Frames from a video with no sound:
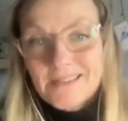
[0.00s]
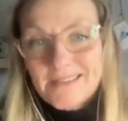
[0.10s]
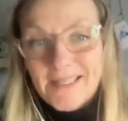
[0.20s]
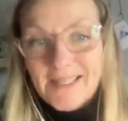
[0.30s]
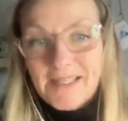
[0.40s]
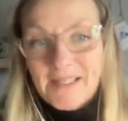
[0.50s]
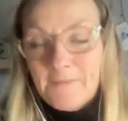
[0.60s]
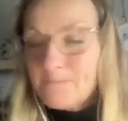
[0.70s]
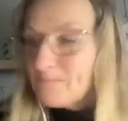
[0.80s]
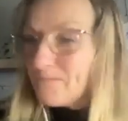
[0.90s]
say,
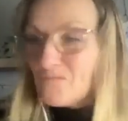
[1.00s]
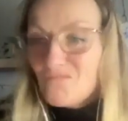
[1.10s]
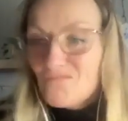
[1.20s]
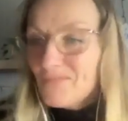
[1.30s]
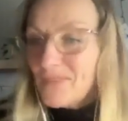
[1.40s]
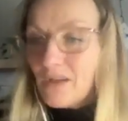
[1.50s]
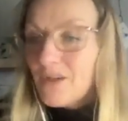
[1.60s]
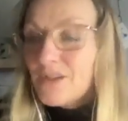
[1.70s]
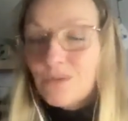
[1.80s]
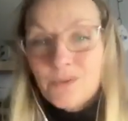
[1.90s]

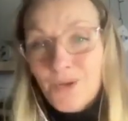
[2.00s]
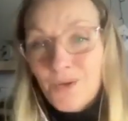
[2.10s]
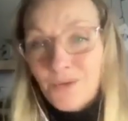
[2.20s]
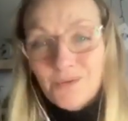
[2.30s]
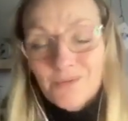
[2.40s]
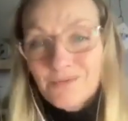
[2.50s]
I don't know.